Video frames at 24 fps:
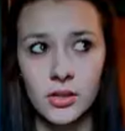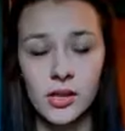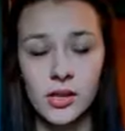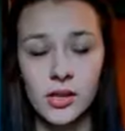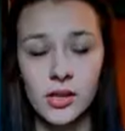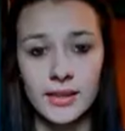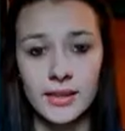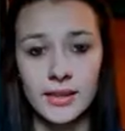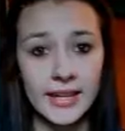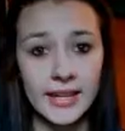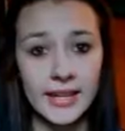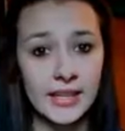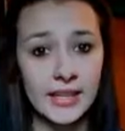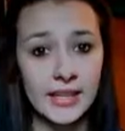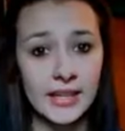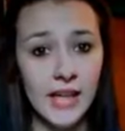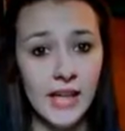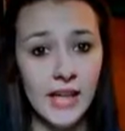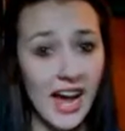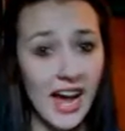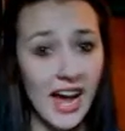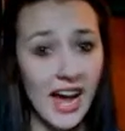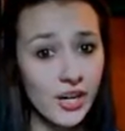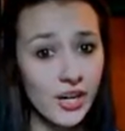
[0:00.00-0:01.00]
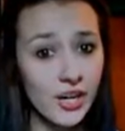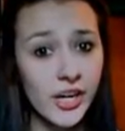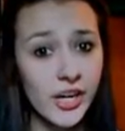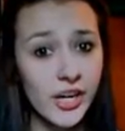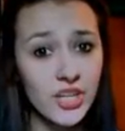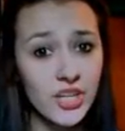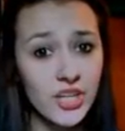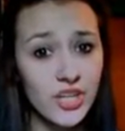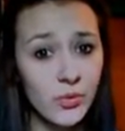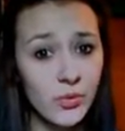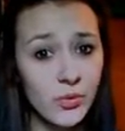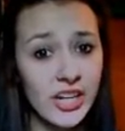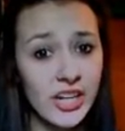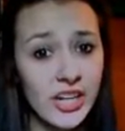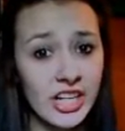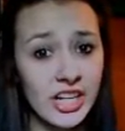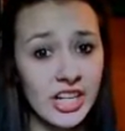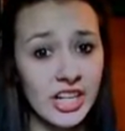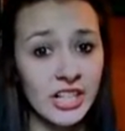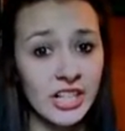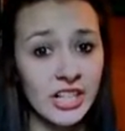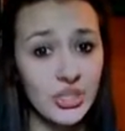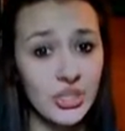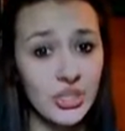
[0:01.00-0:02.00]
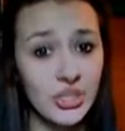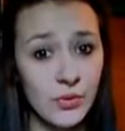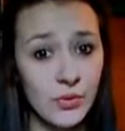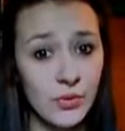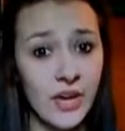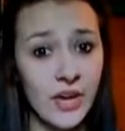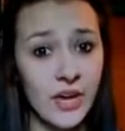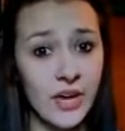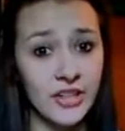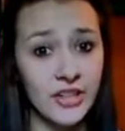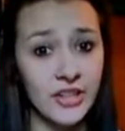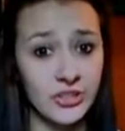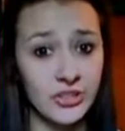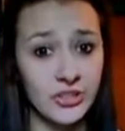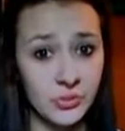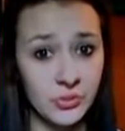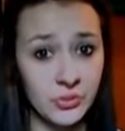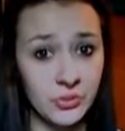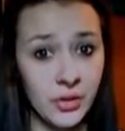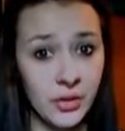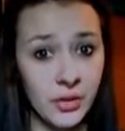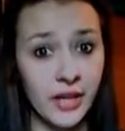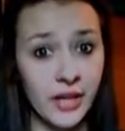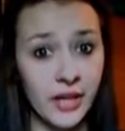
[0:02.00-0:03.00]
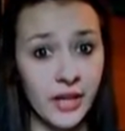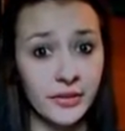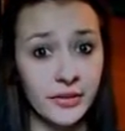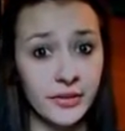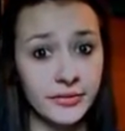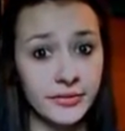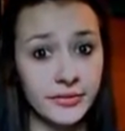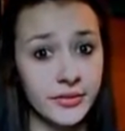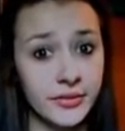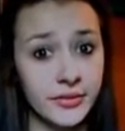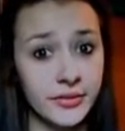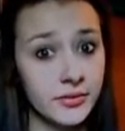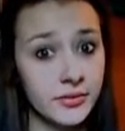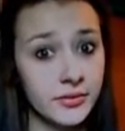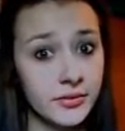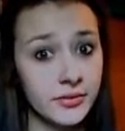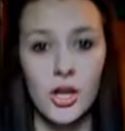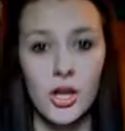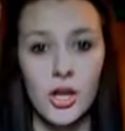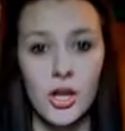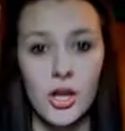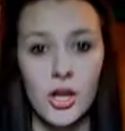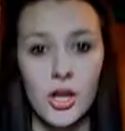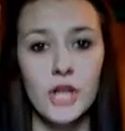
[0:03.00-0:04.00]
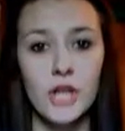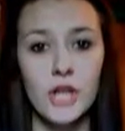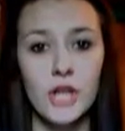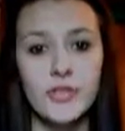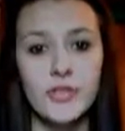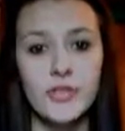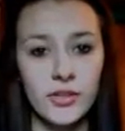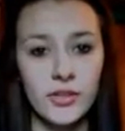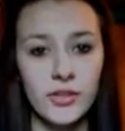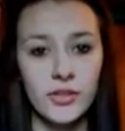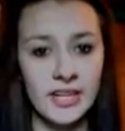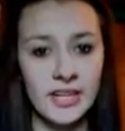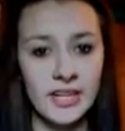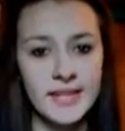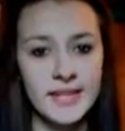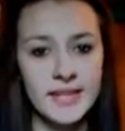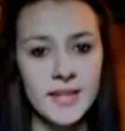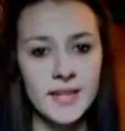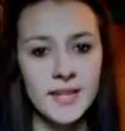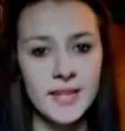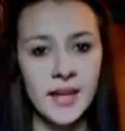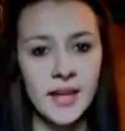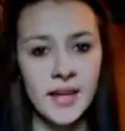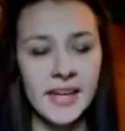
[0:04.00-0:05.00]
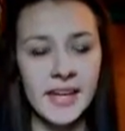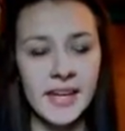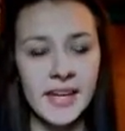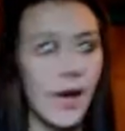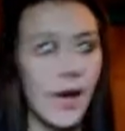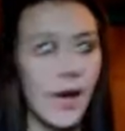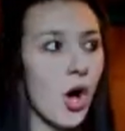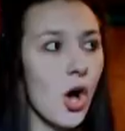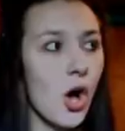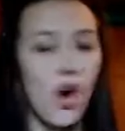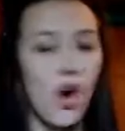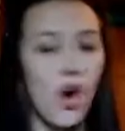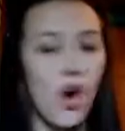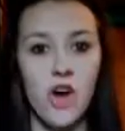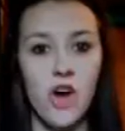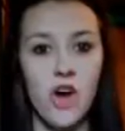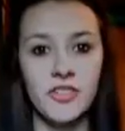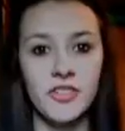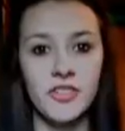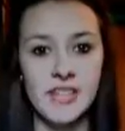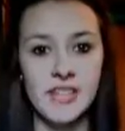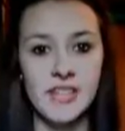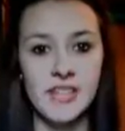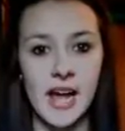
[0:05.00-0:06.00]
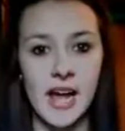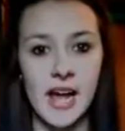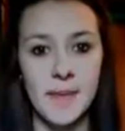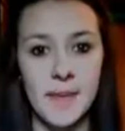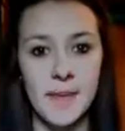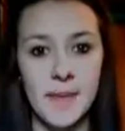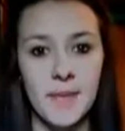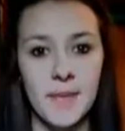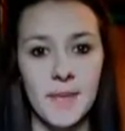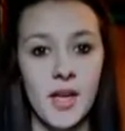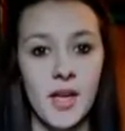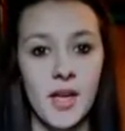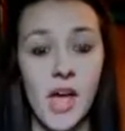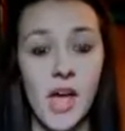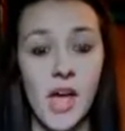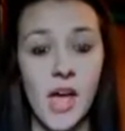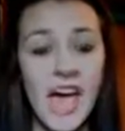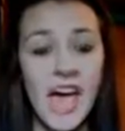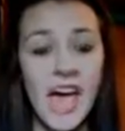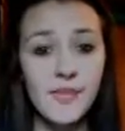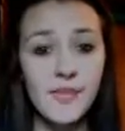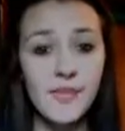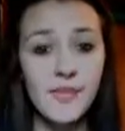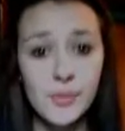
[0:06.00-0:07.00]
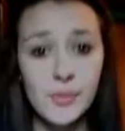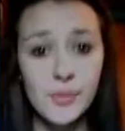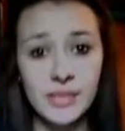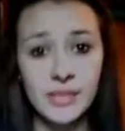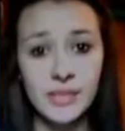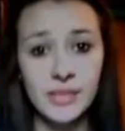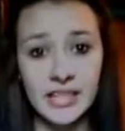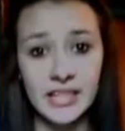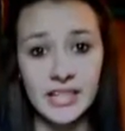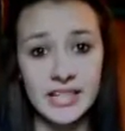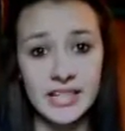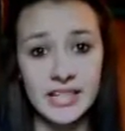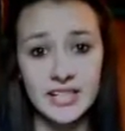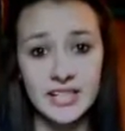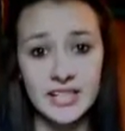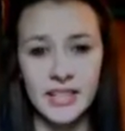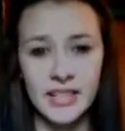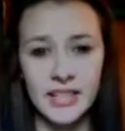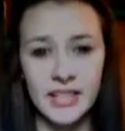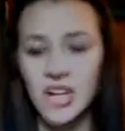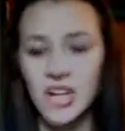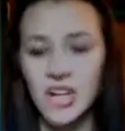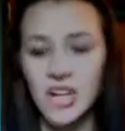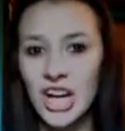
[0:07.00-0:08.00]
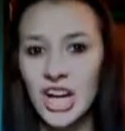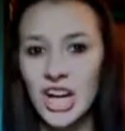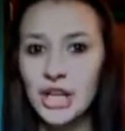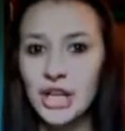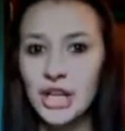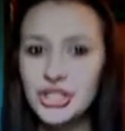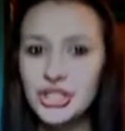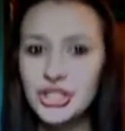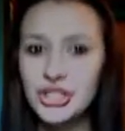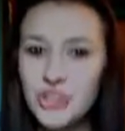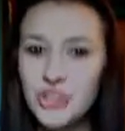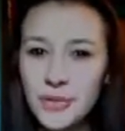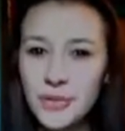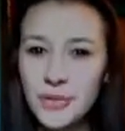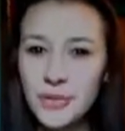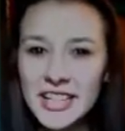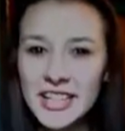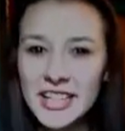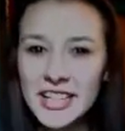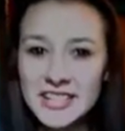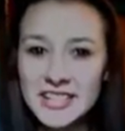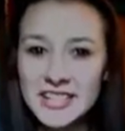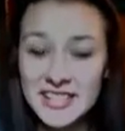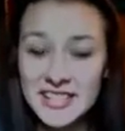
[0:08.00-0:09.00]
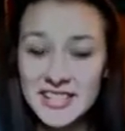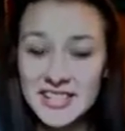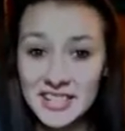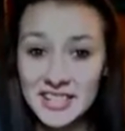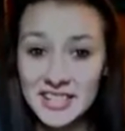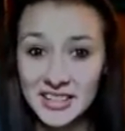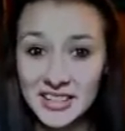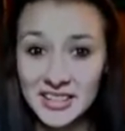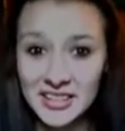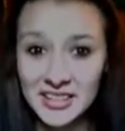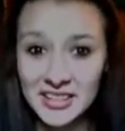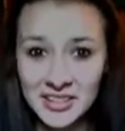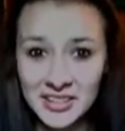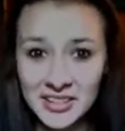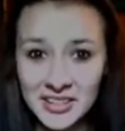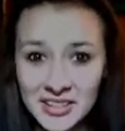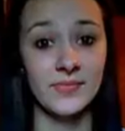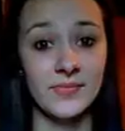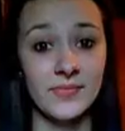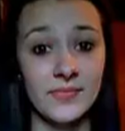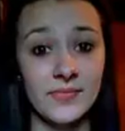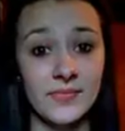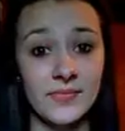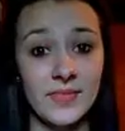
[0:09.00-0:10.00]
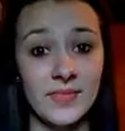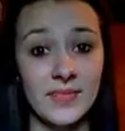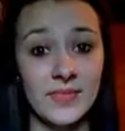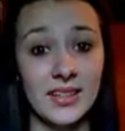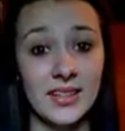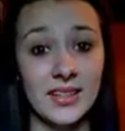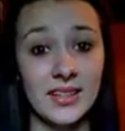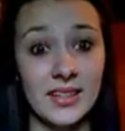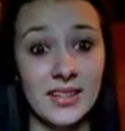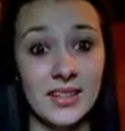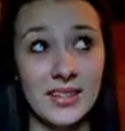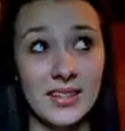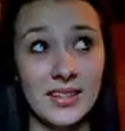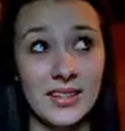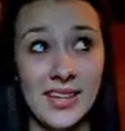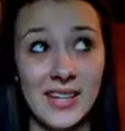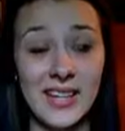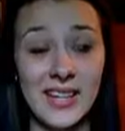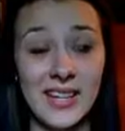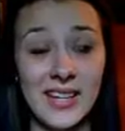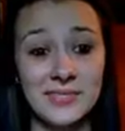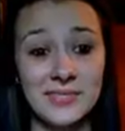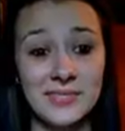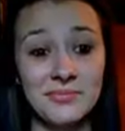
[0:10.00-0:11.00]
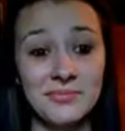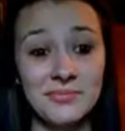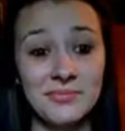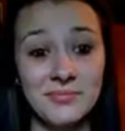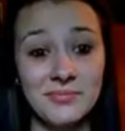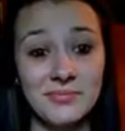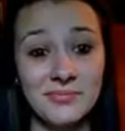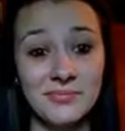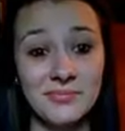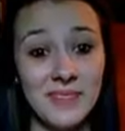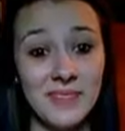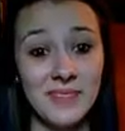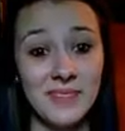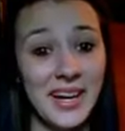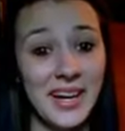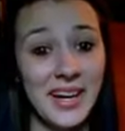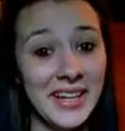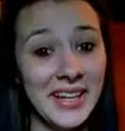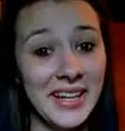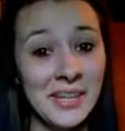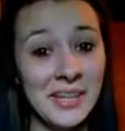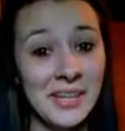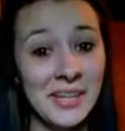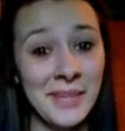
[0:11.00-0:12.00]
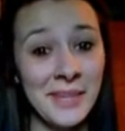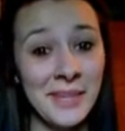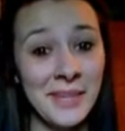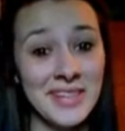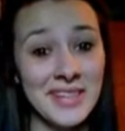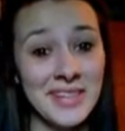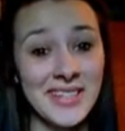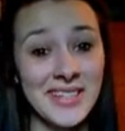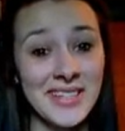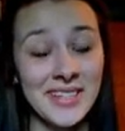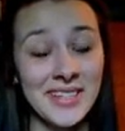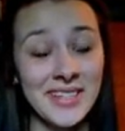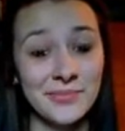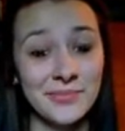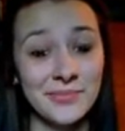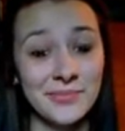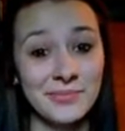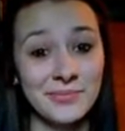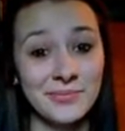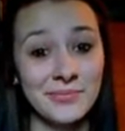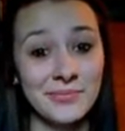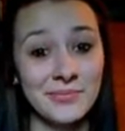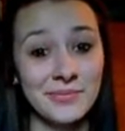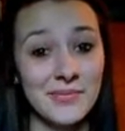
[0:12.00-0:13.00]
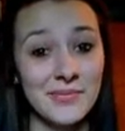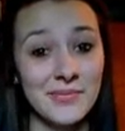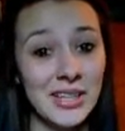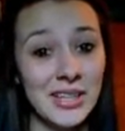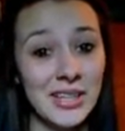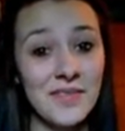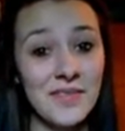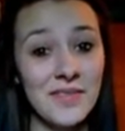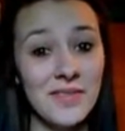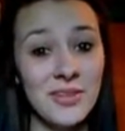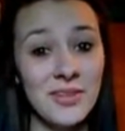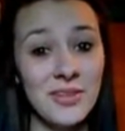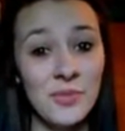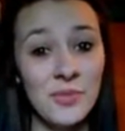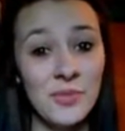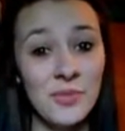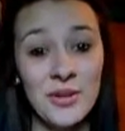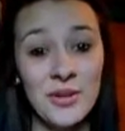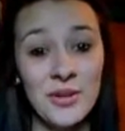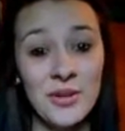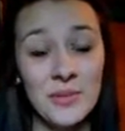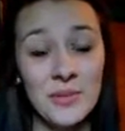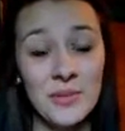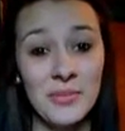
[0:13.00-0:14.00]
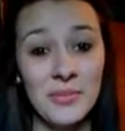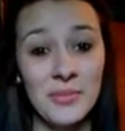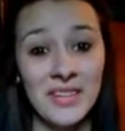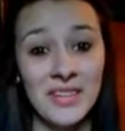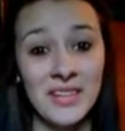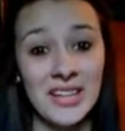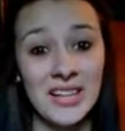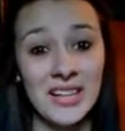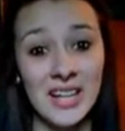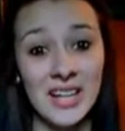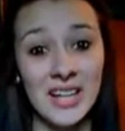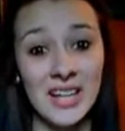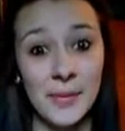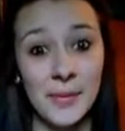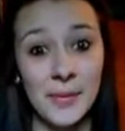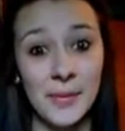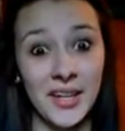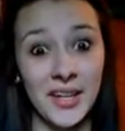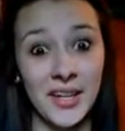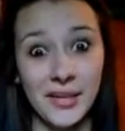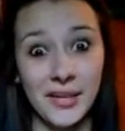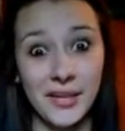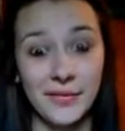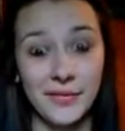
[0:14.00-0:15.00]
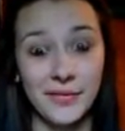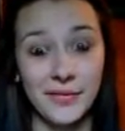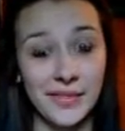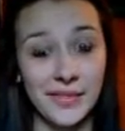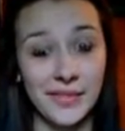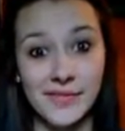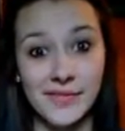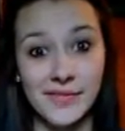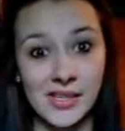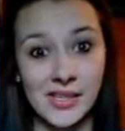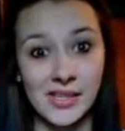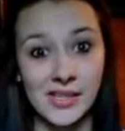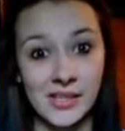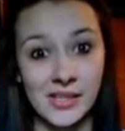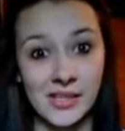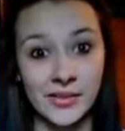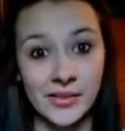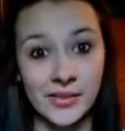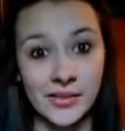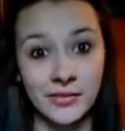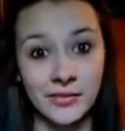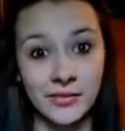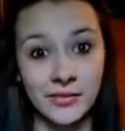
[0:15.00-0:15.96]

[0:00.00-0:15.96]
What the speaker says: Lady, I graduated in 2012. So the next thing I get all the time, everybody is like, you're 18? Yeah, I am 18, even though most people think that I'm like 15.